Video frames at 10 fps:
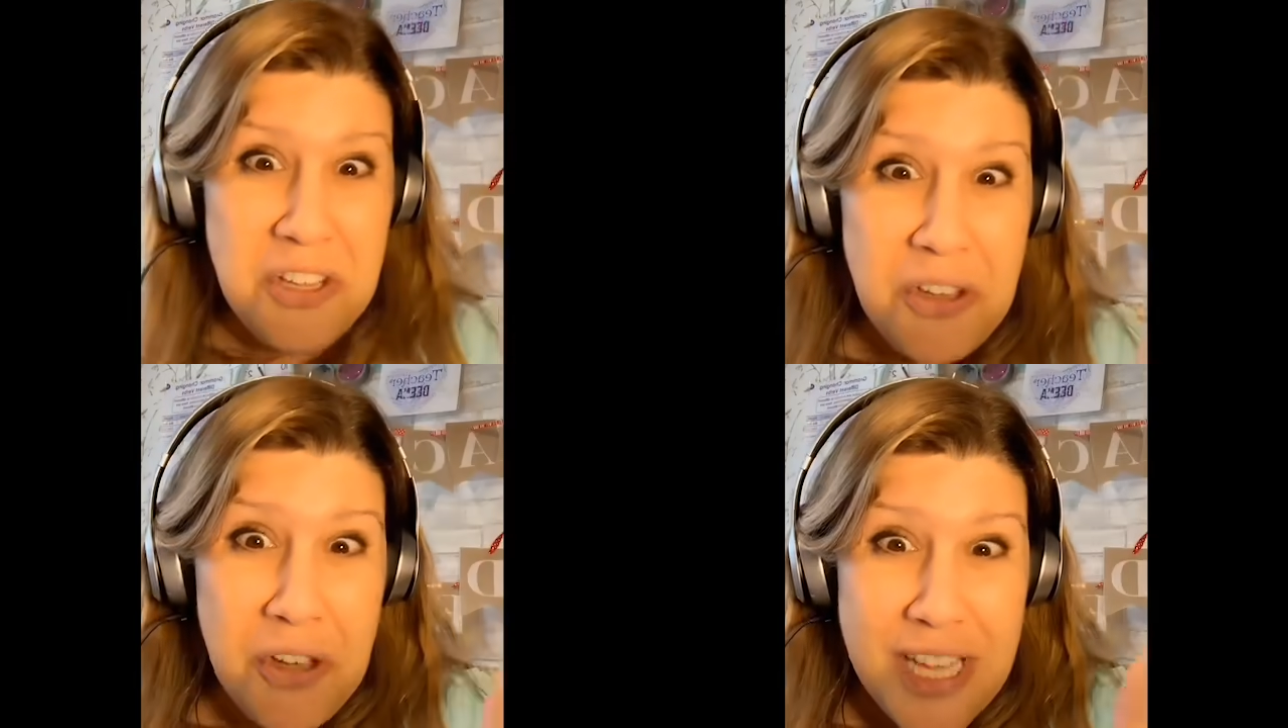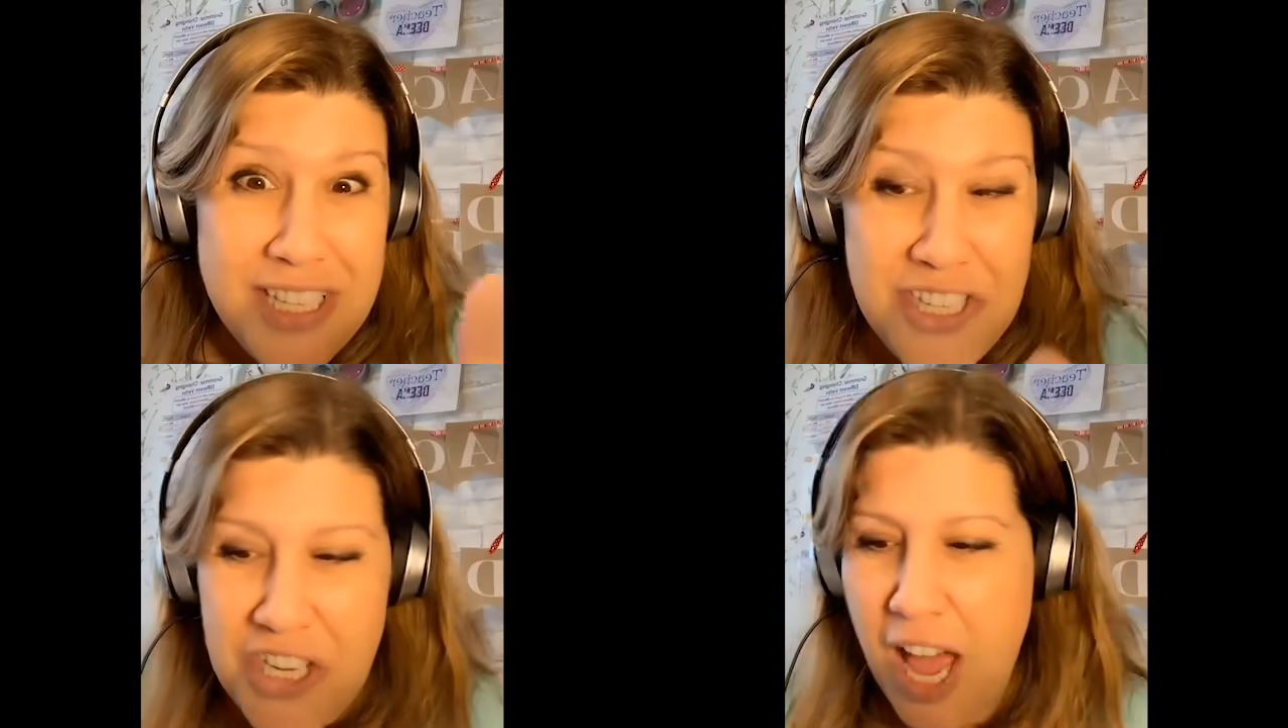
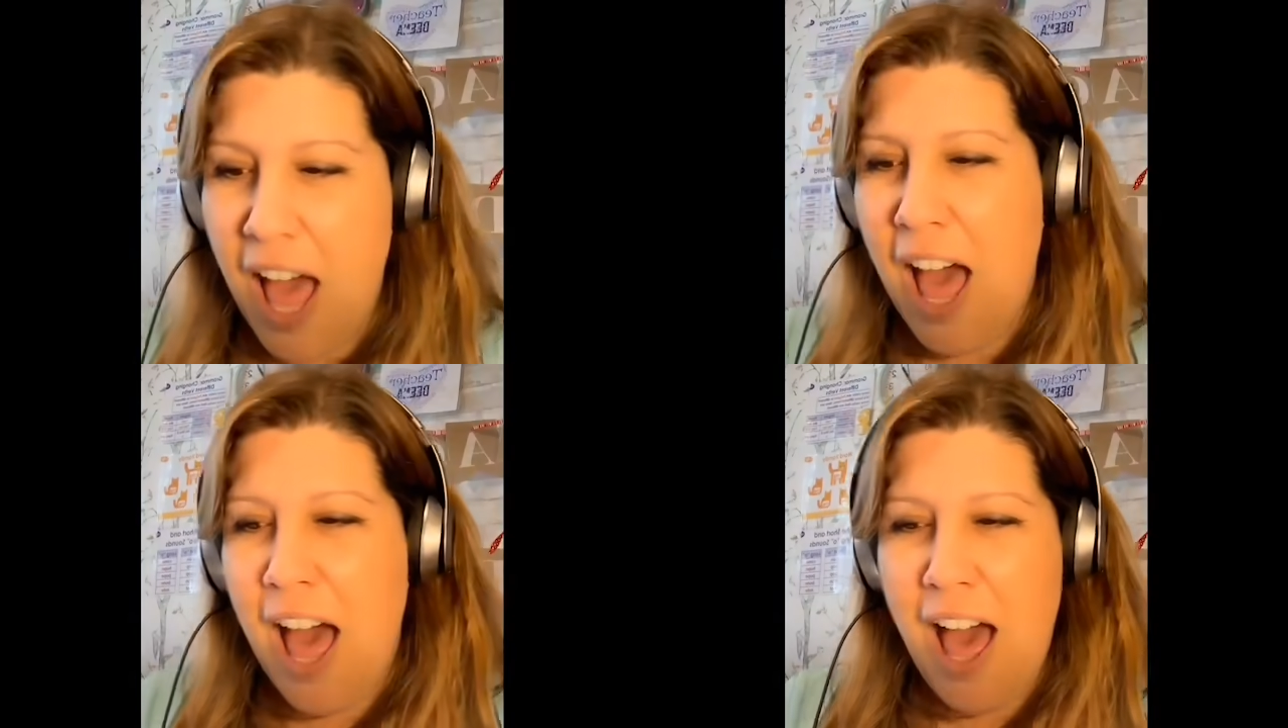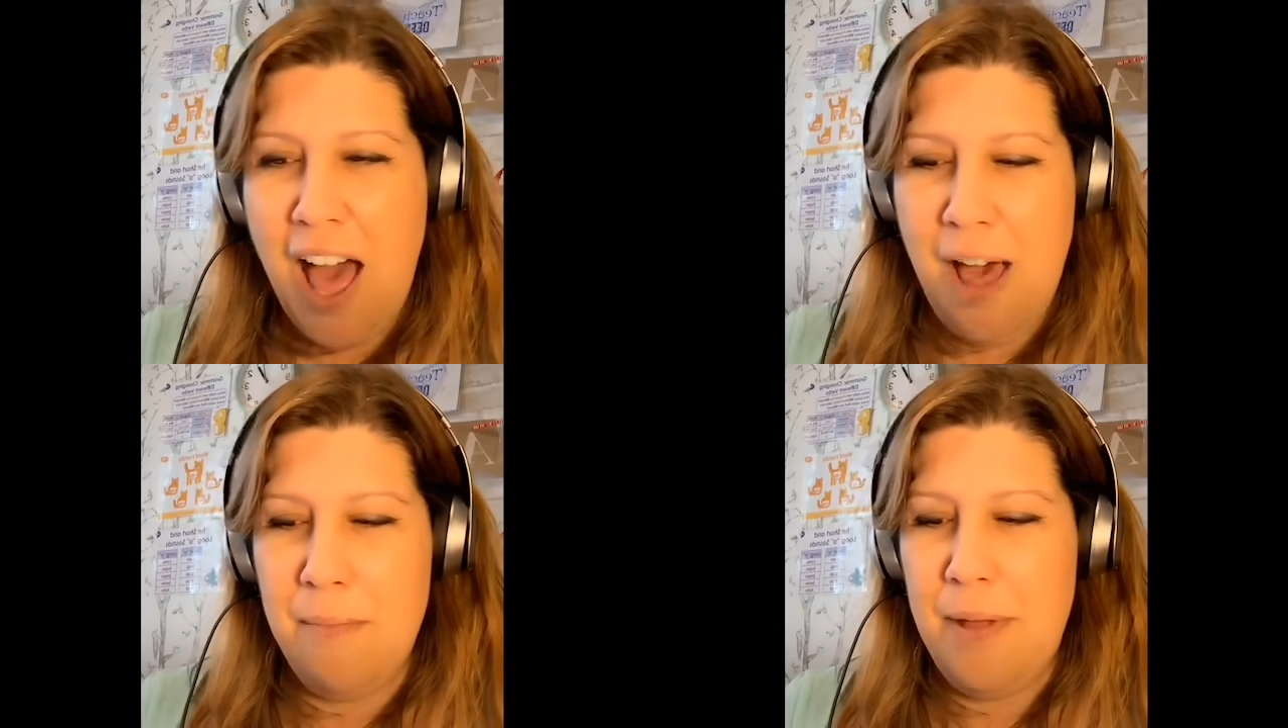Good
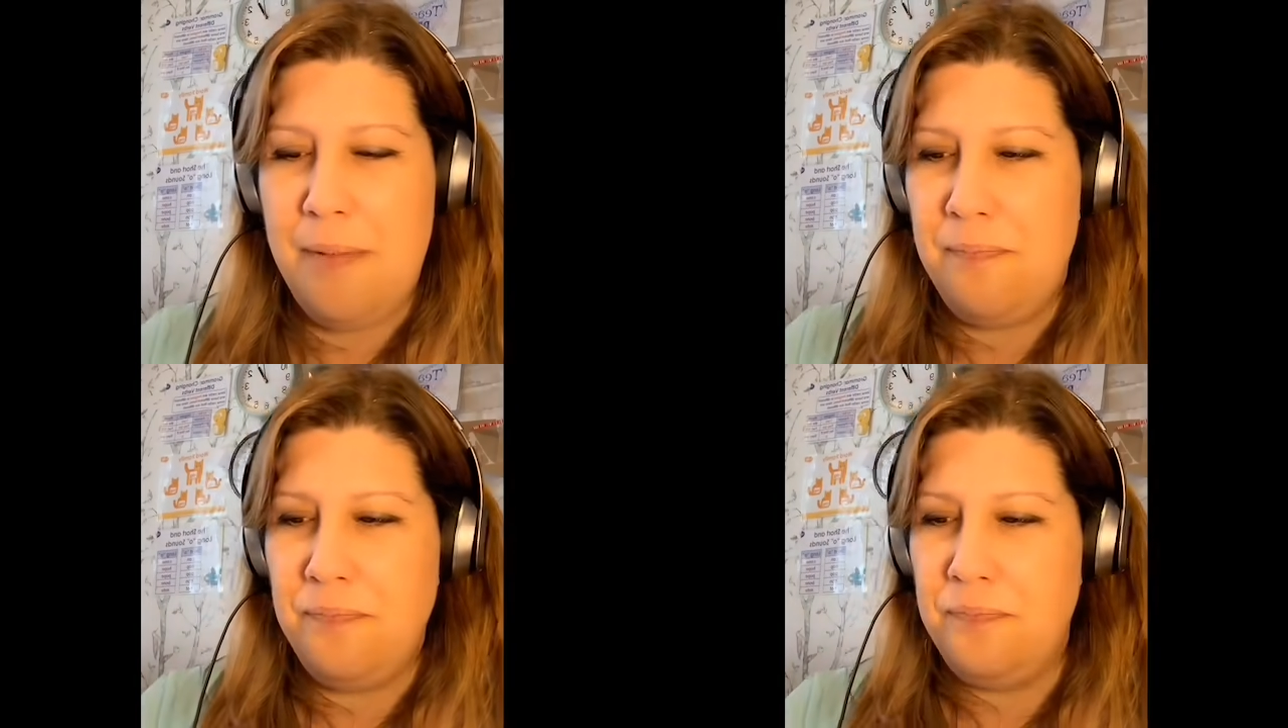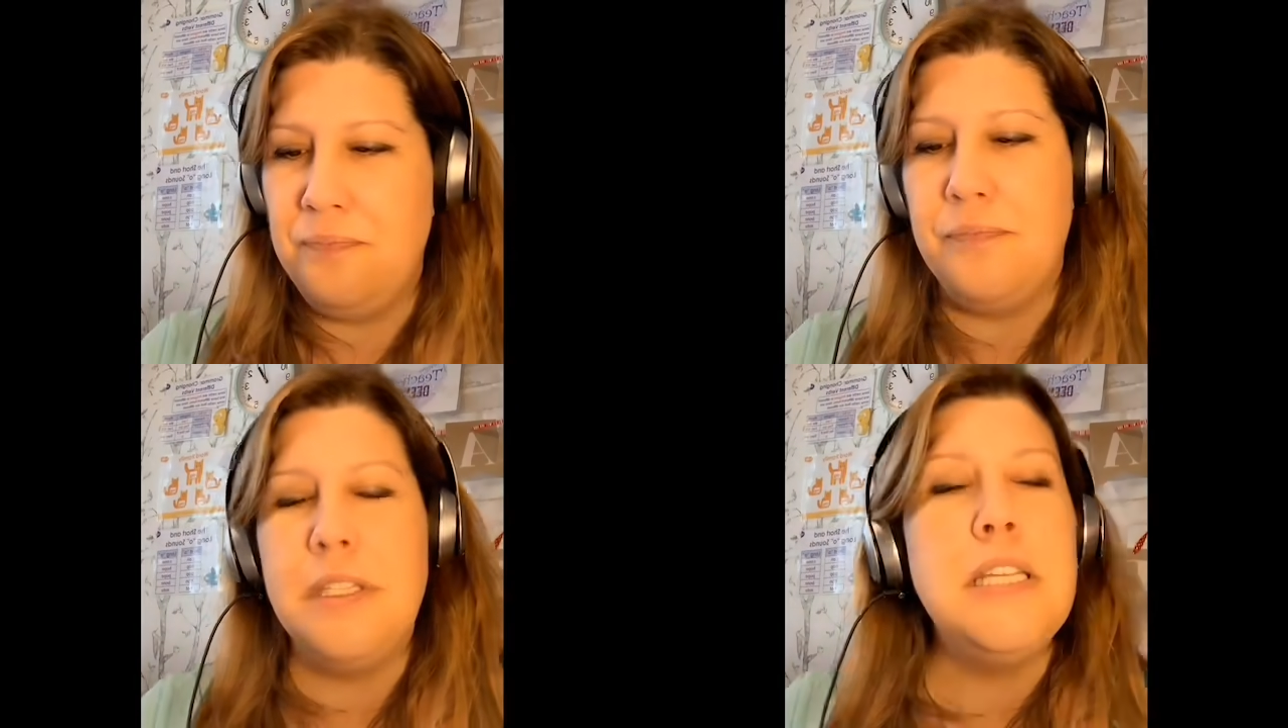job.
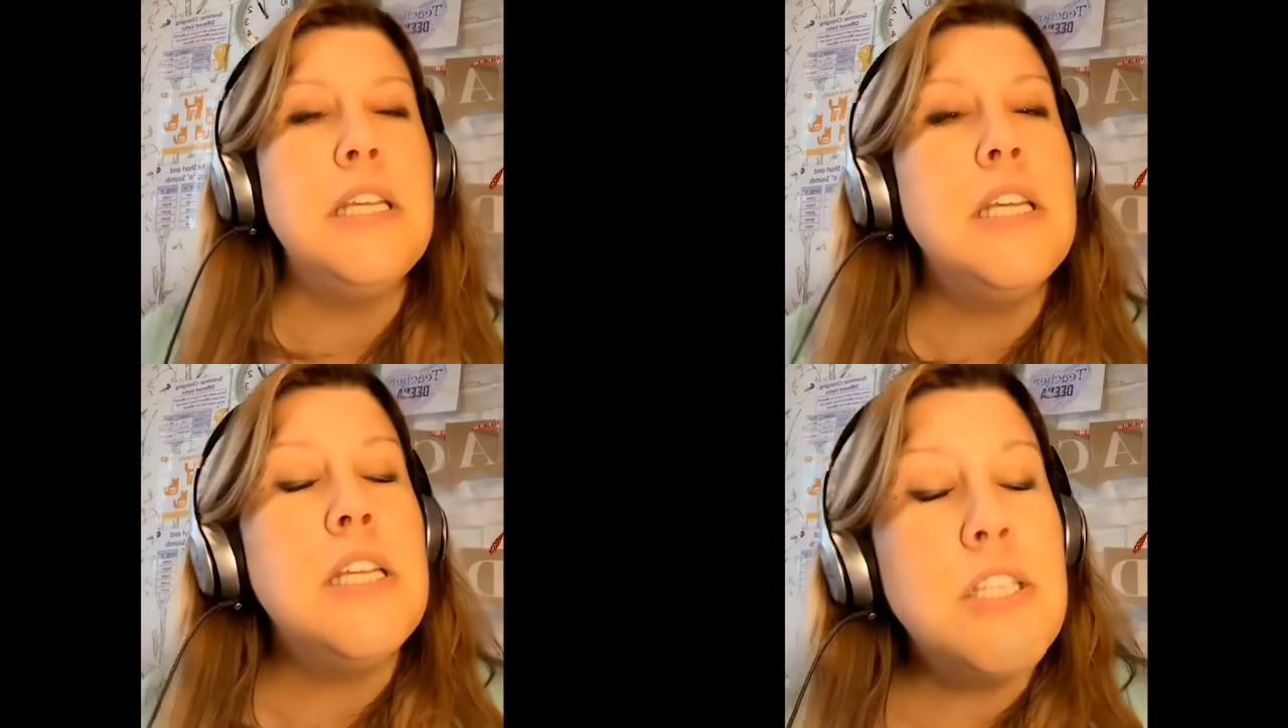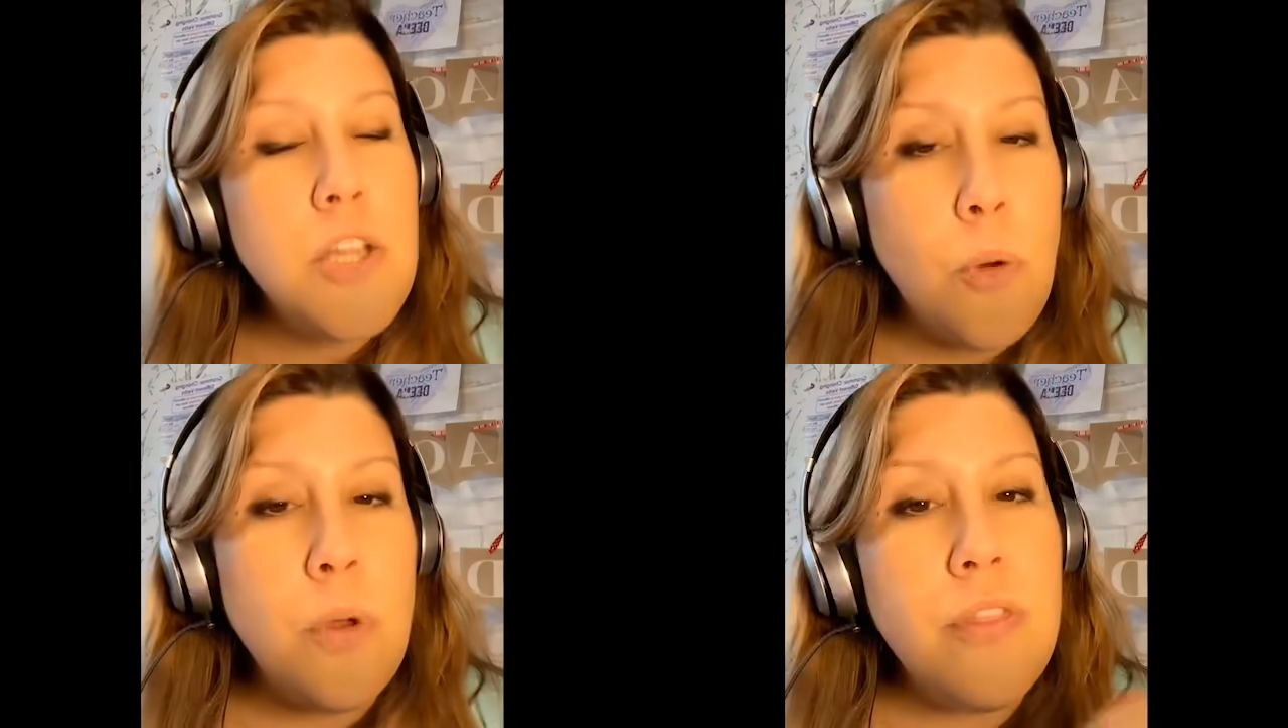
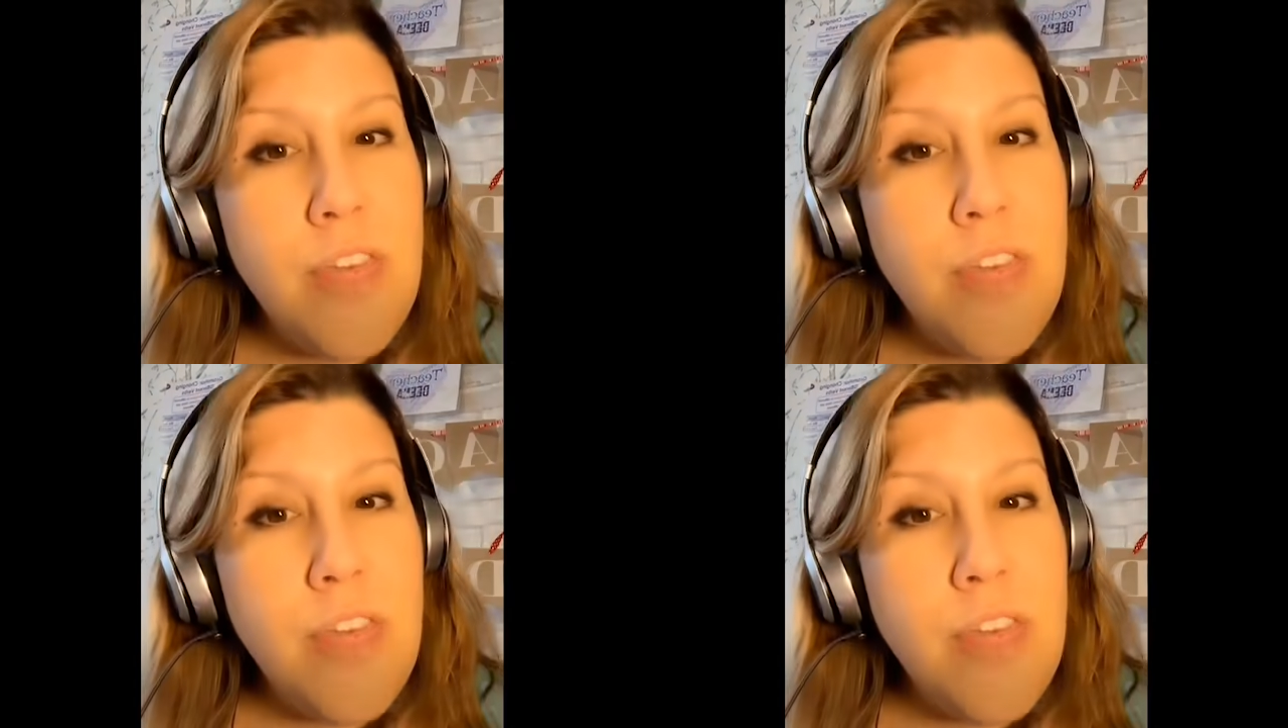So